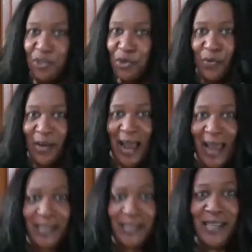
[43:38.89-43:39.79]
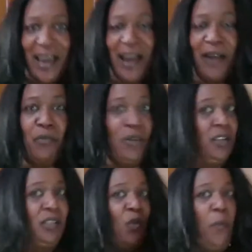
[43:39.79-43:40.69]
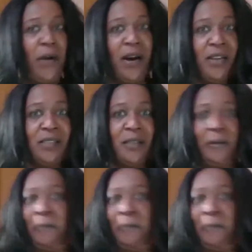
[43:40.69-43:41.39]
to you guys. Yeah, with the supers